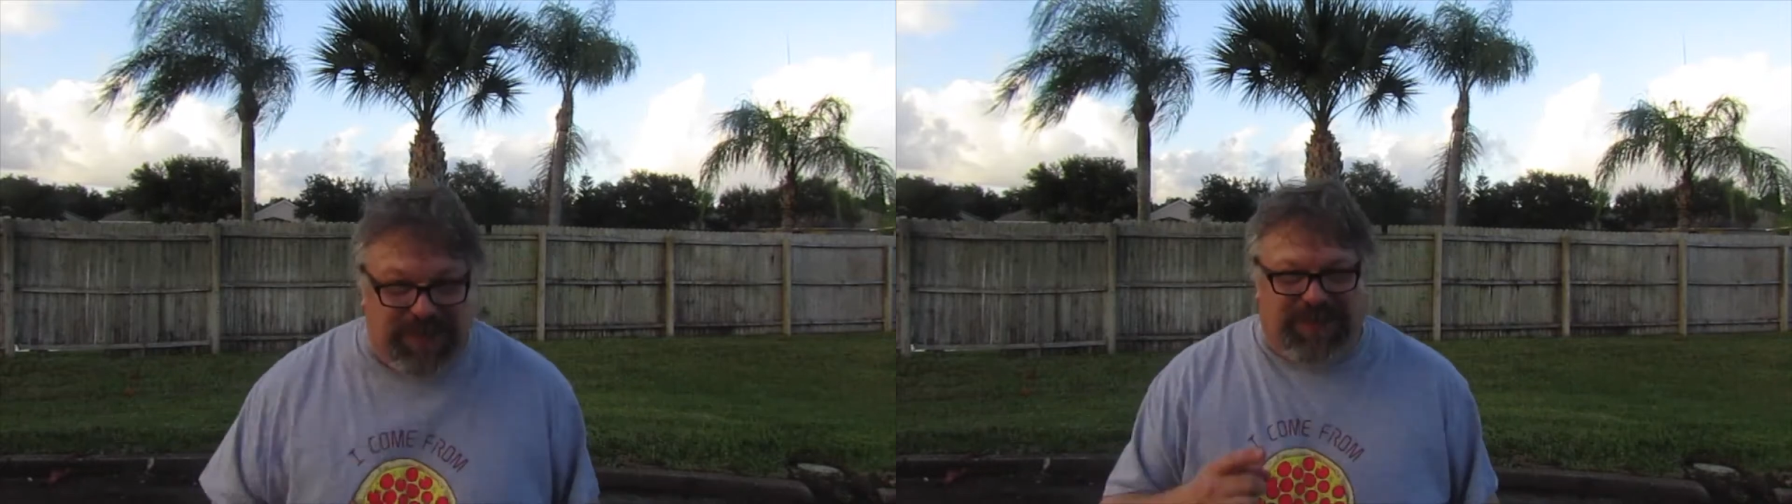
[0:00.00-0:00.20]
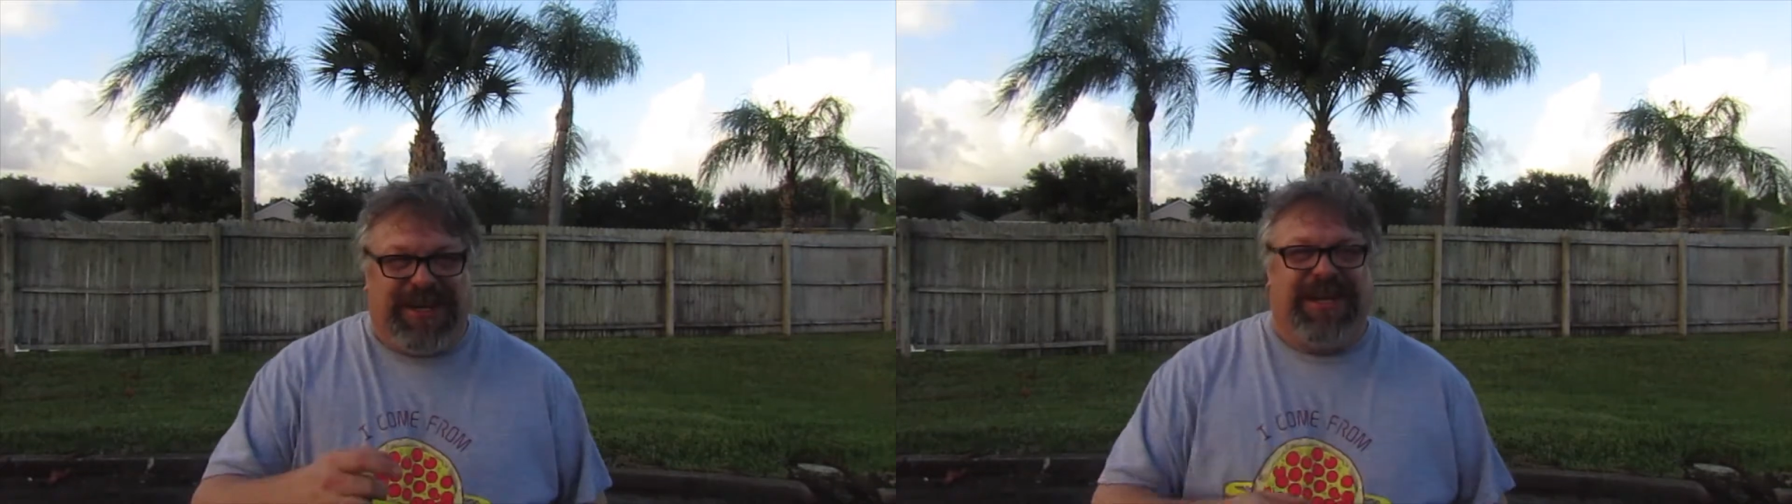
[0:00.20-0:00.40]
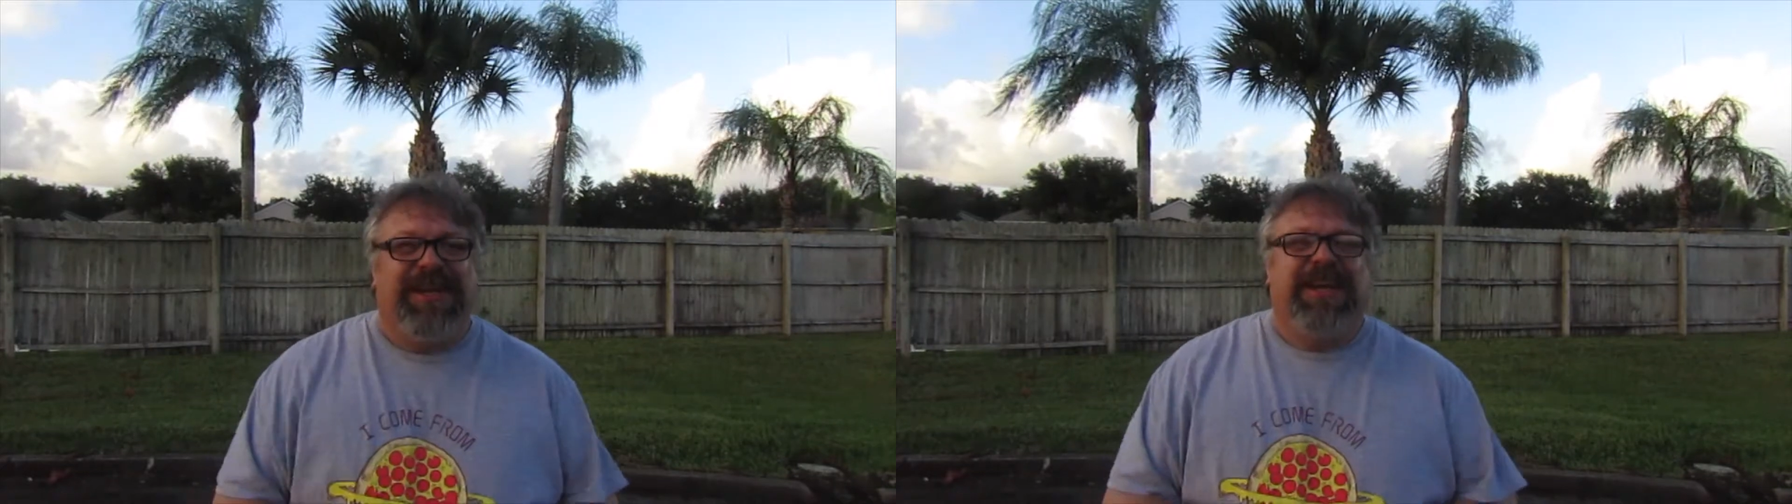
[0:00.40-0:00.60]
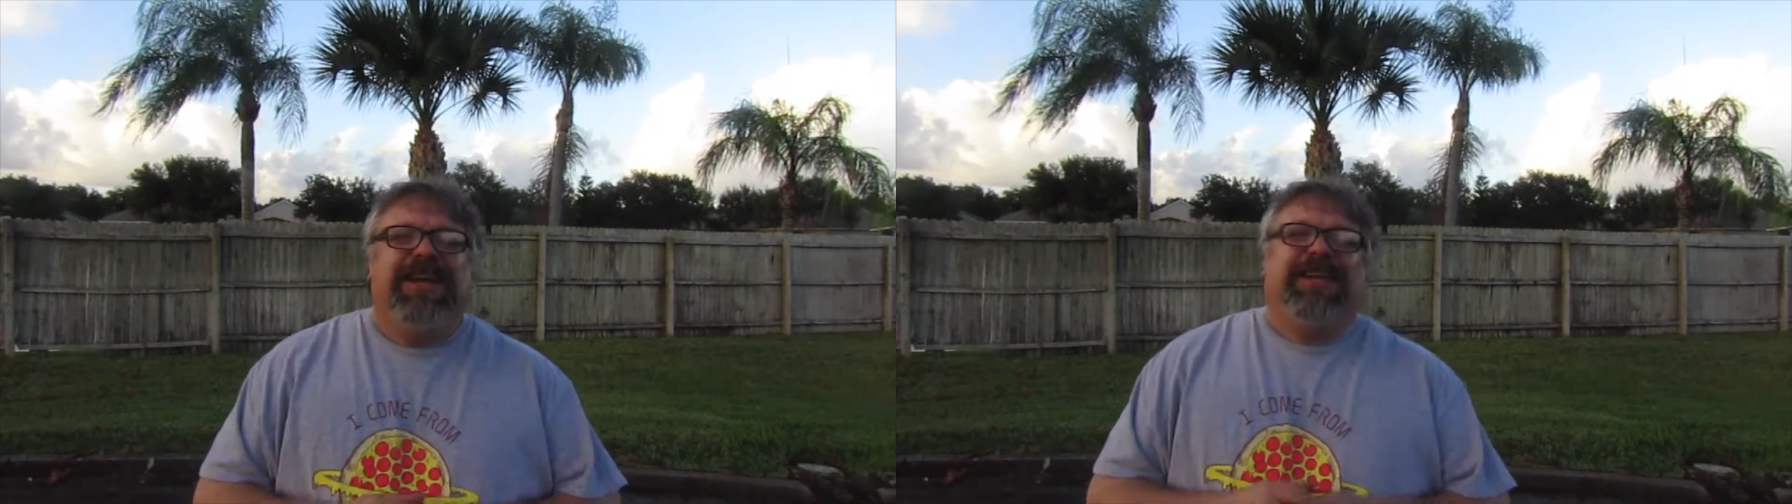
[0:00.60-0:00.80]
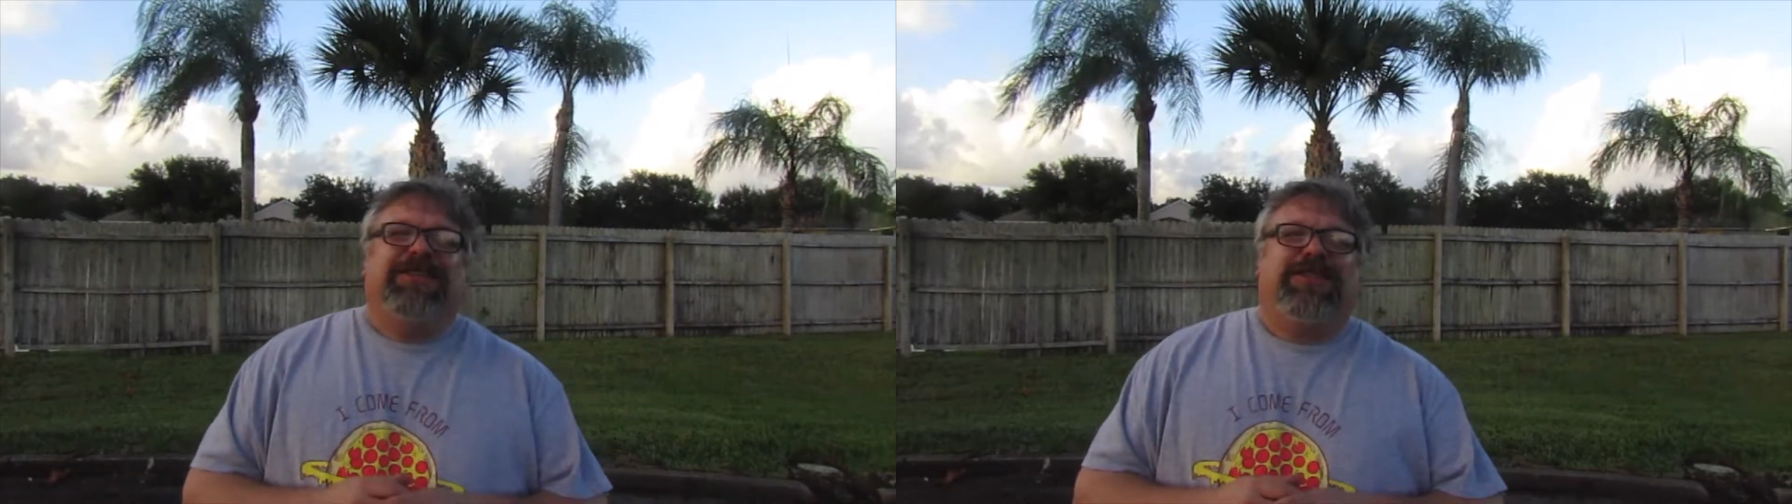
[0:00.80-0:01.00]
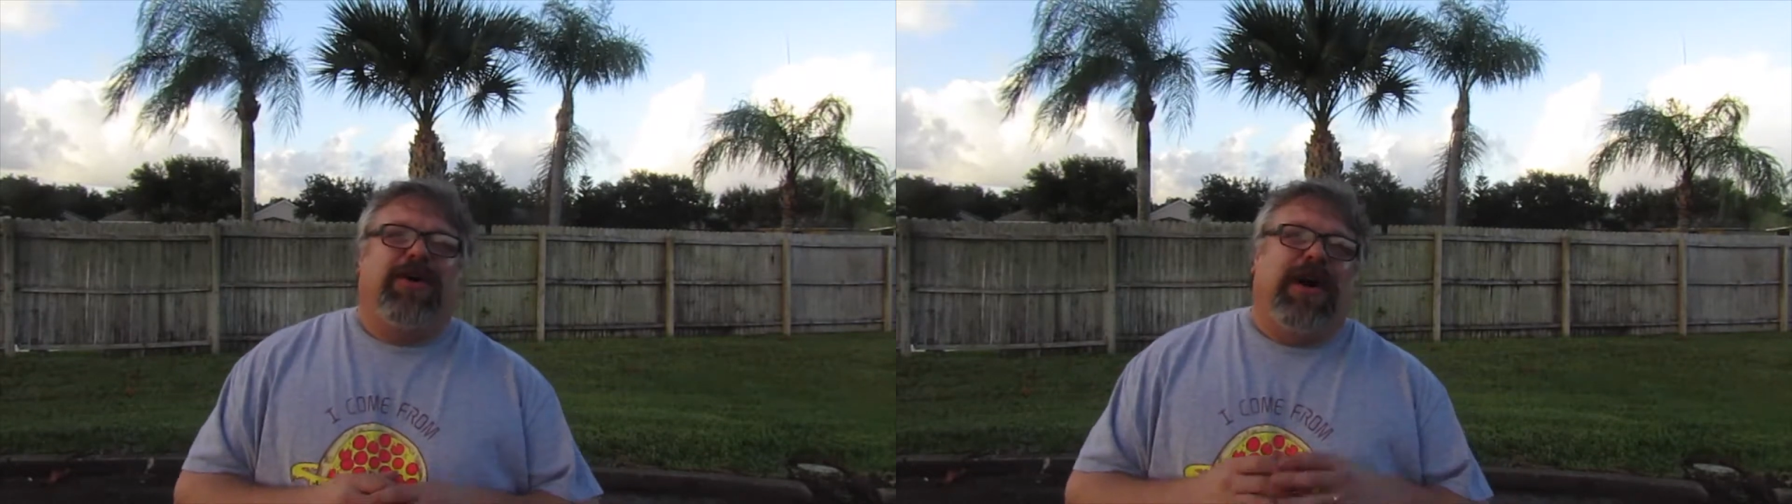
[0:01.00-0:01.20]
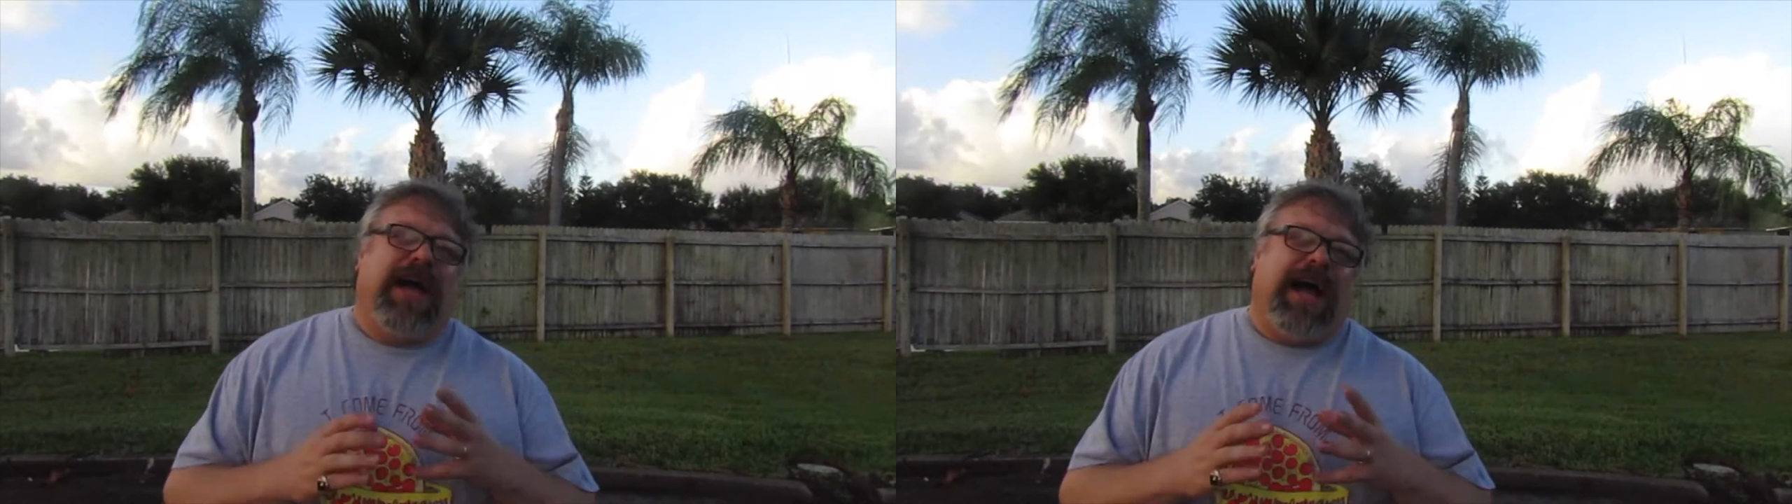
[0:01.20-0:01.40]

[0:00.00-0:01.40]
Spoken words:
funny. So,